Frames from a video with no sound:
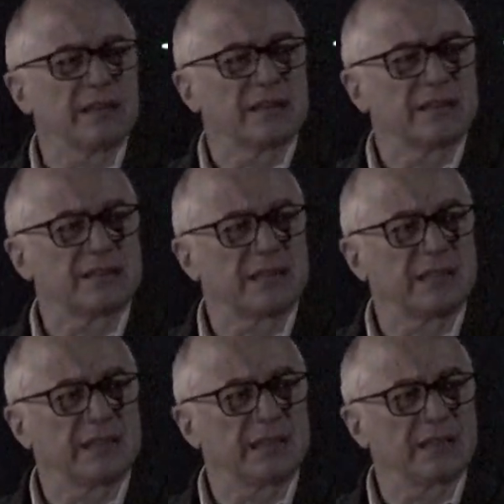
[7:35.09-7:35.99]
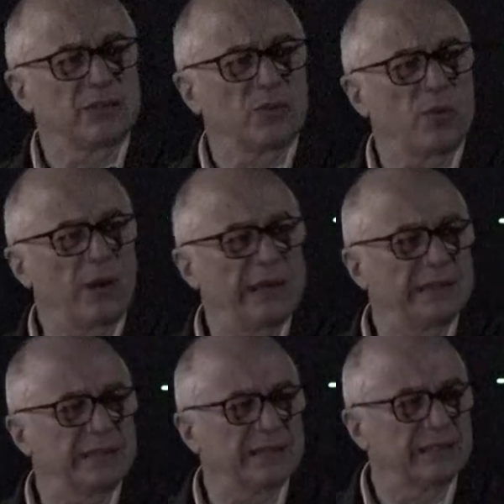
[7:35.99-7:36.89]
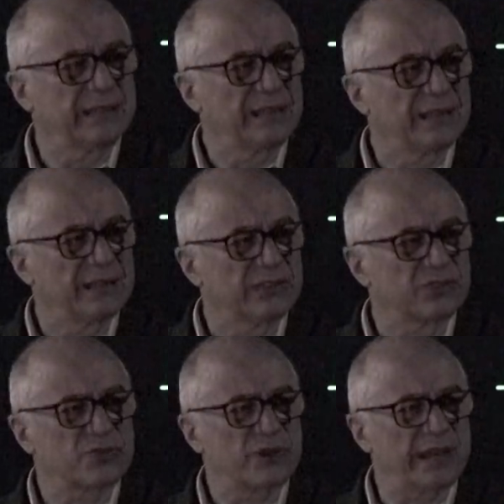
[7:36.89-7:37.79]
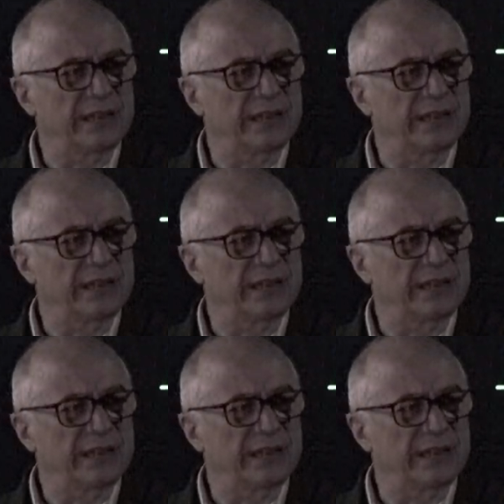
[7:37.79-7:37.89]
sitting quite straight.